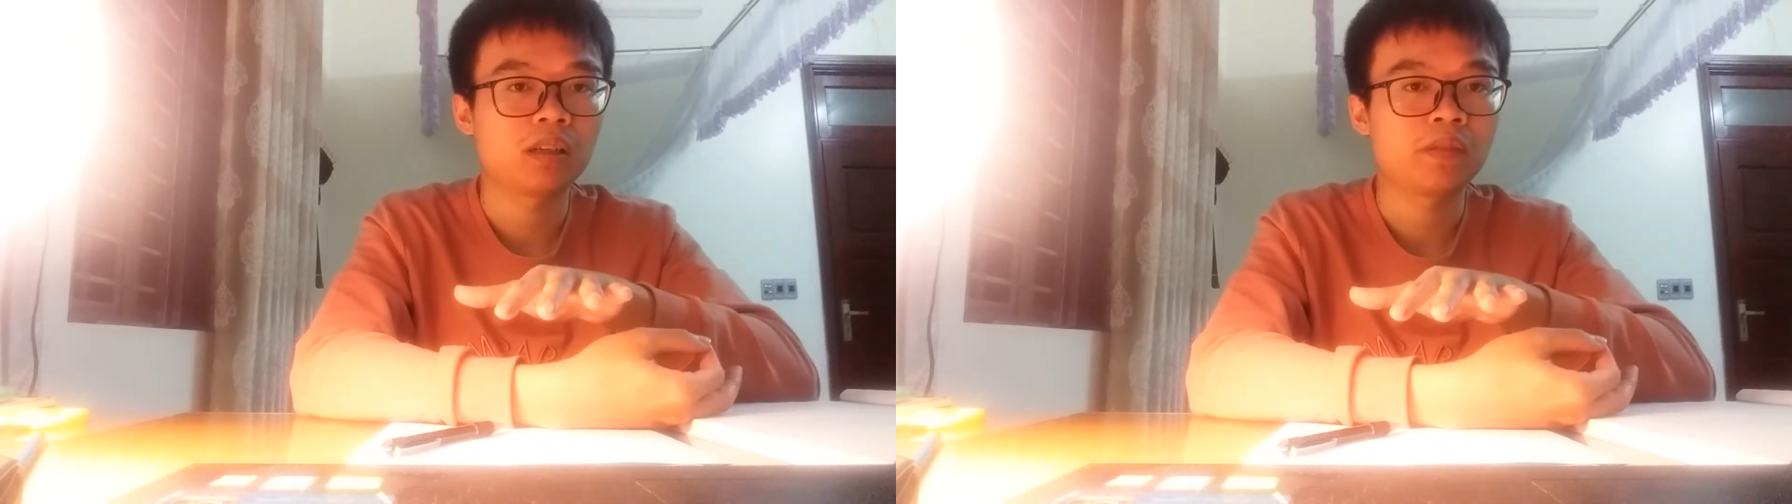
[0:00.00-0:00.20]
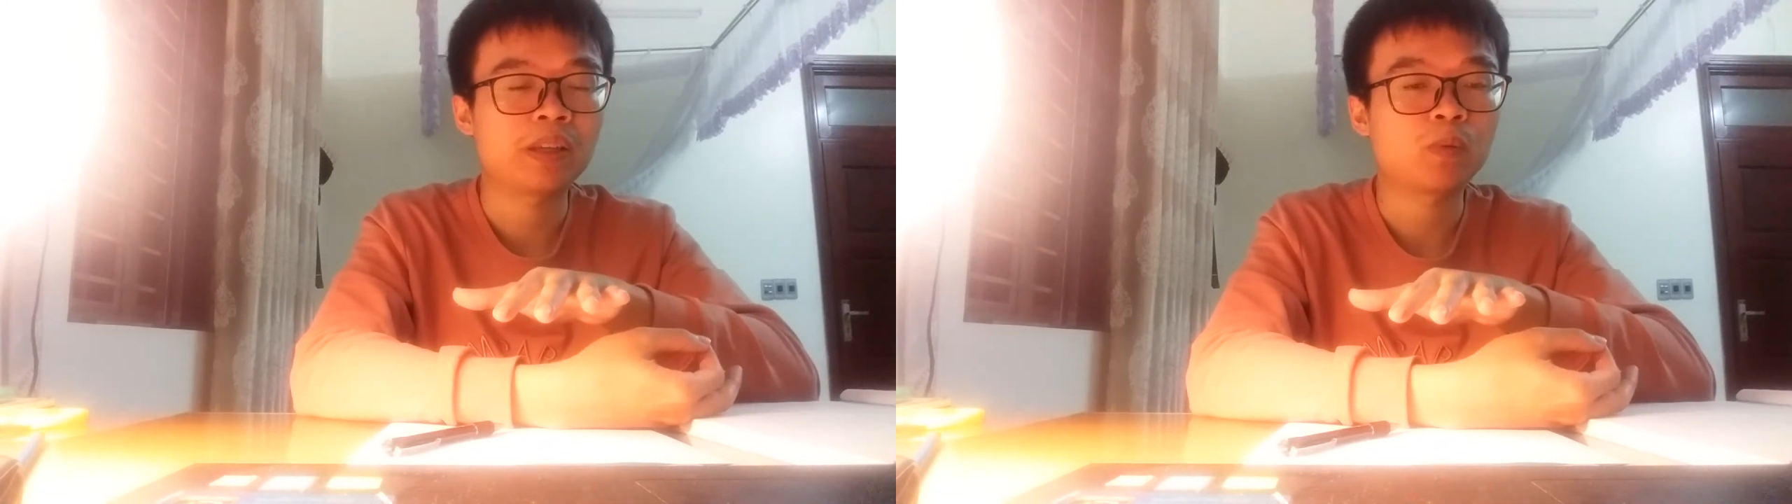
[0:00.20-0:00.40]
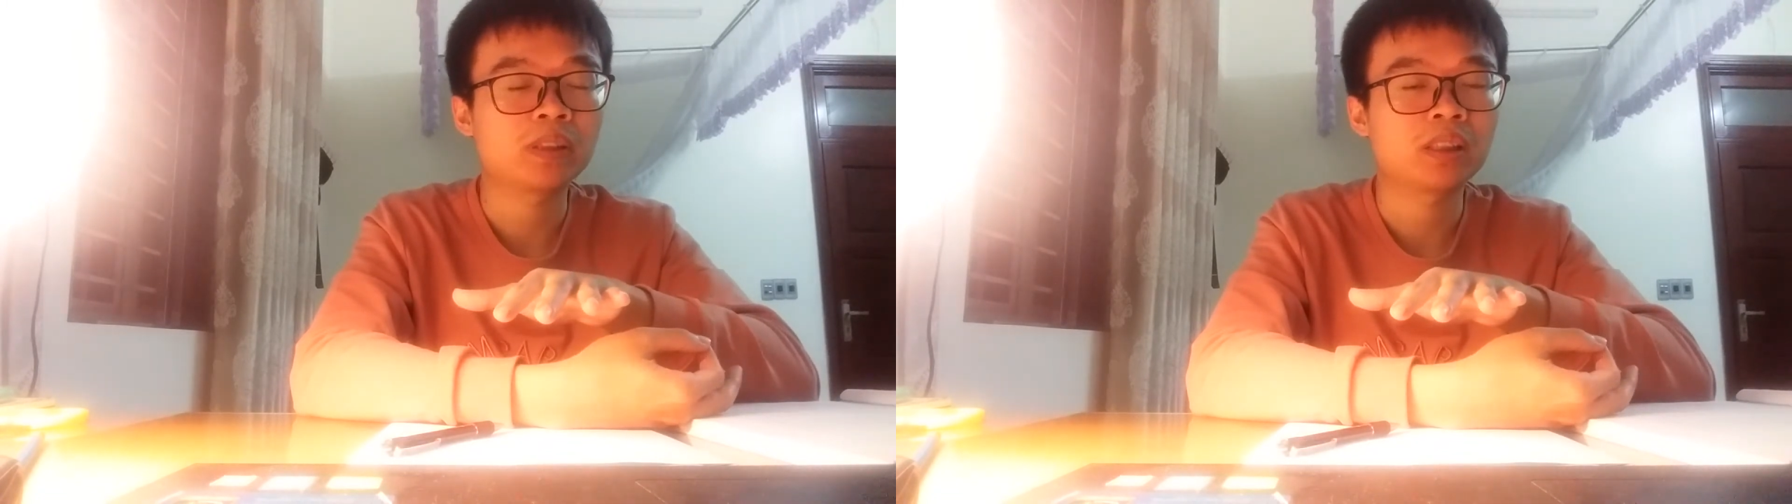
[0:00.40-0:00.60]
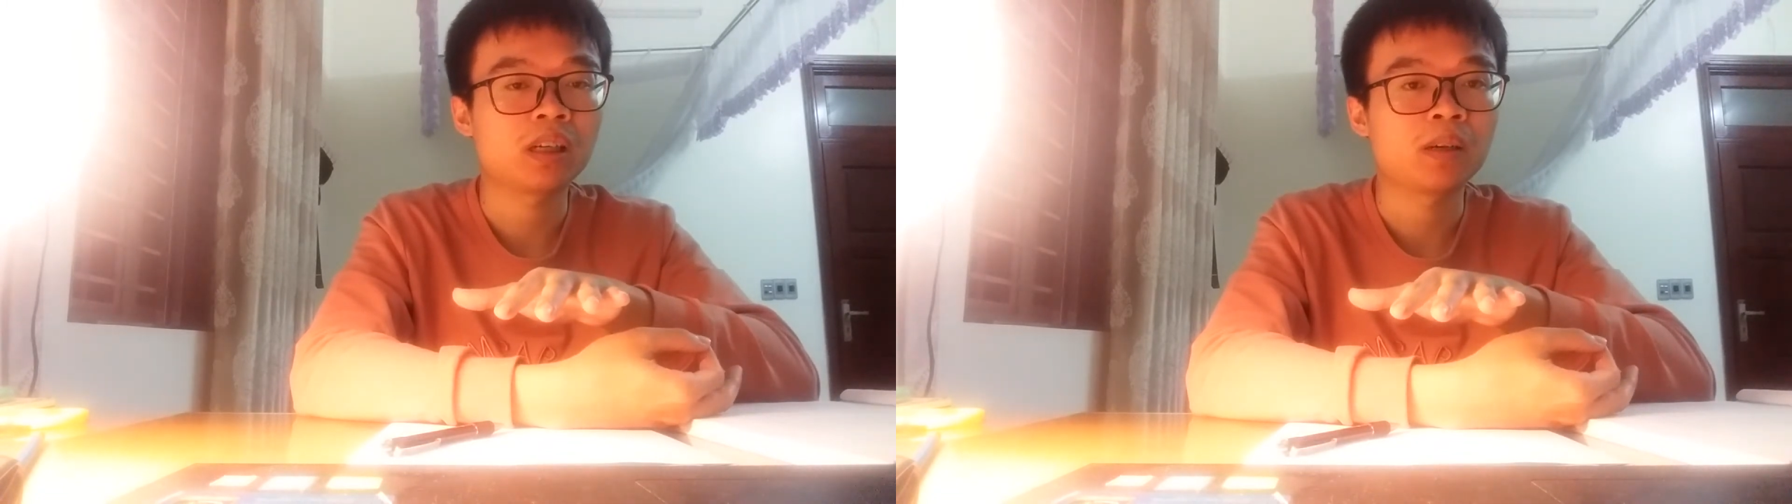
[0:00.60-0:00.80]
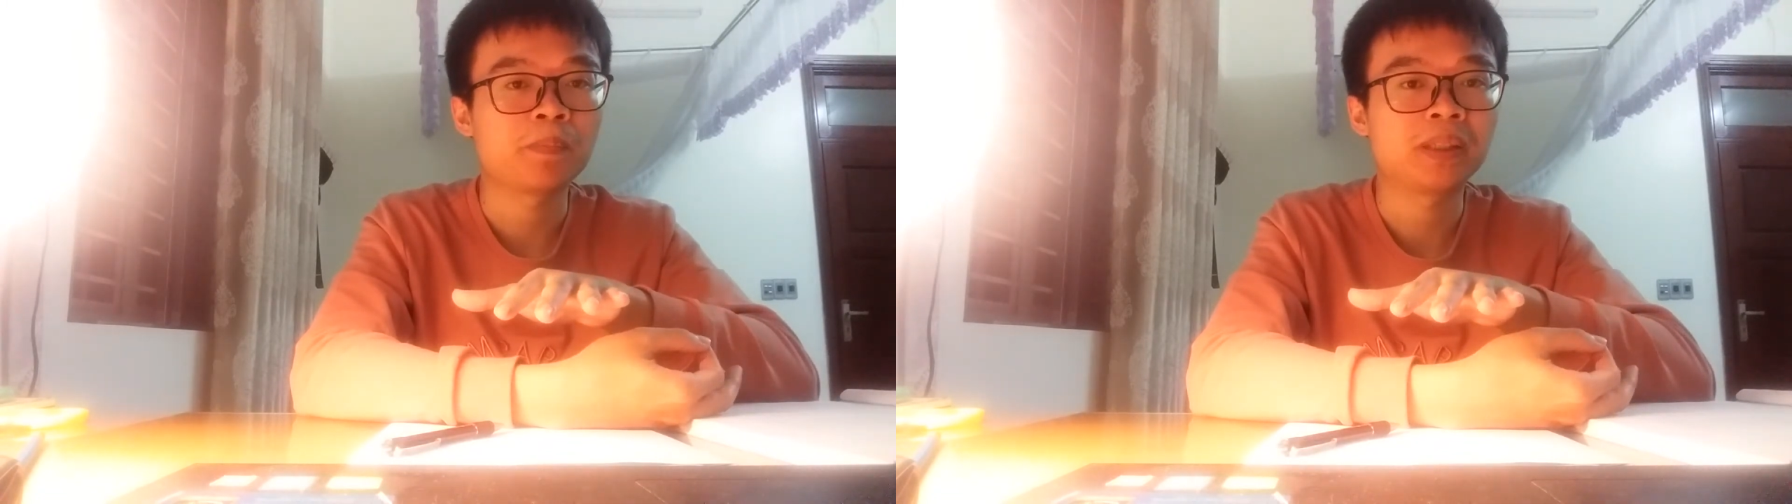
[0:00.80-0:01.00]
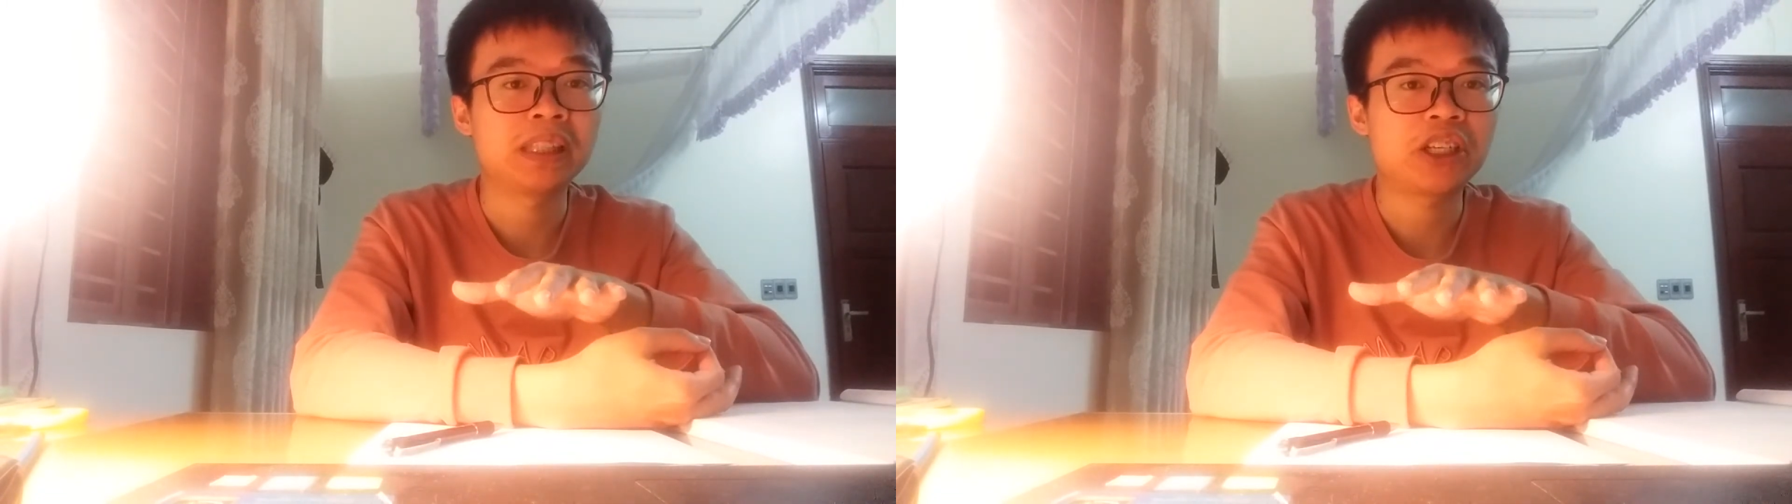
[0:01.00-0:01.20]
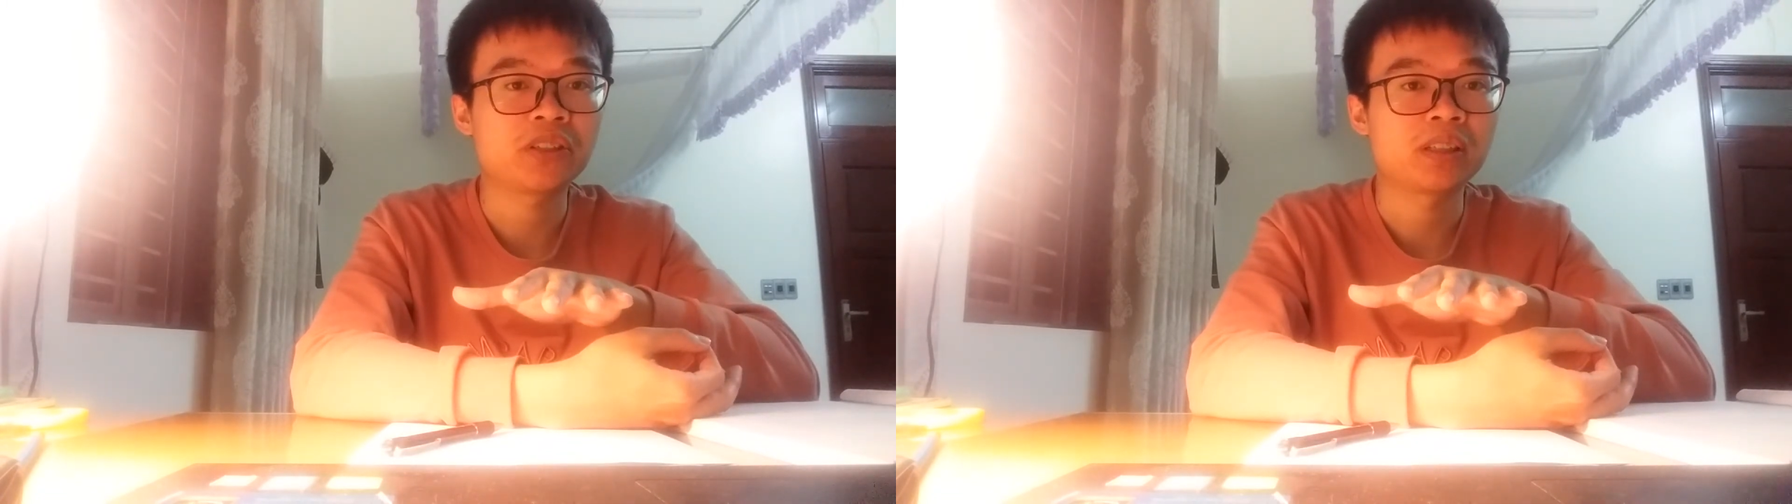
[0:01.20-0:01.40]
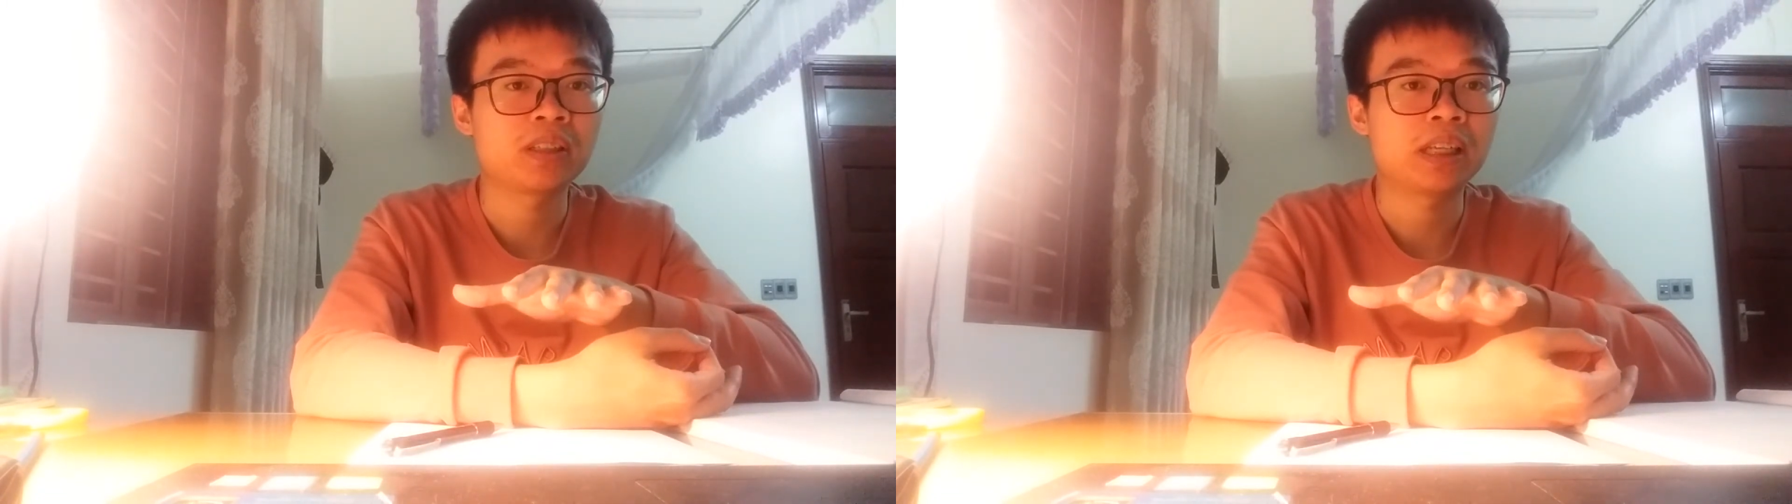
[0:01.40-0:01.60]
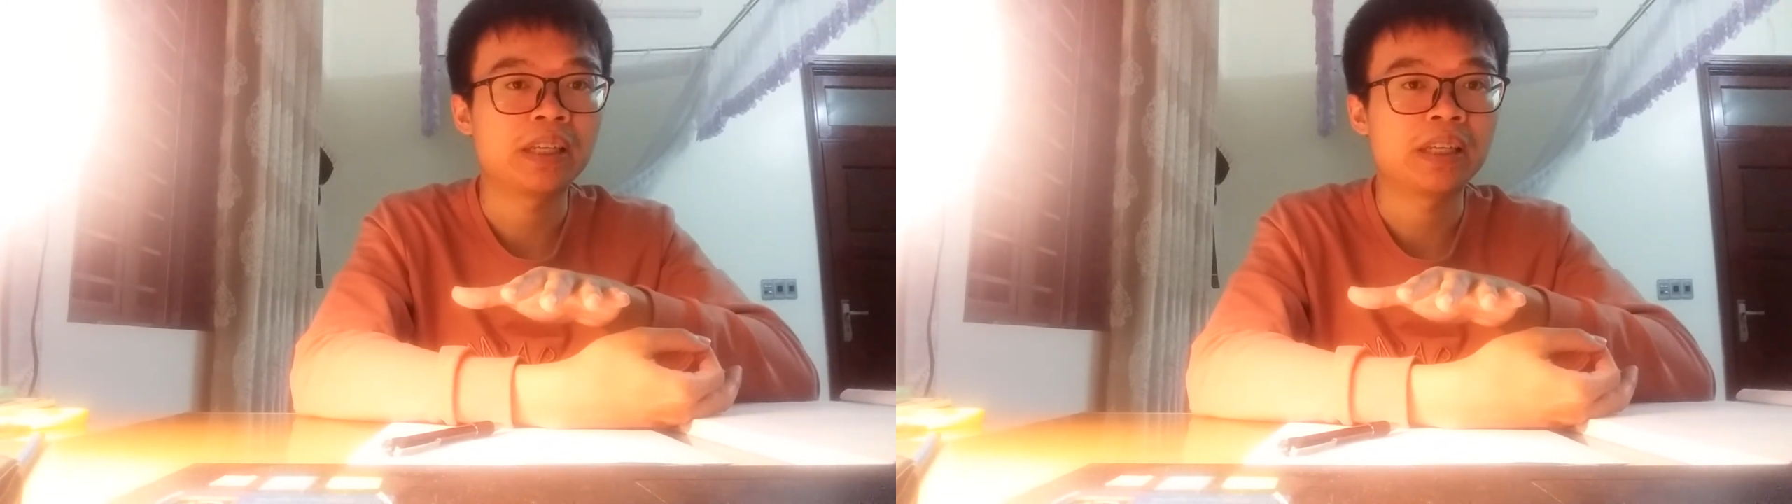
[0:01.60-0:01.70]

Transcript: there was a position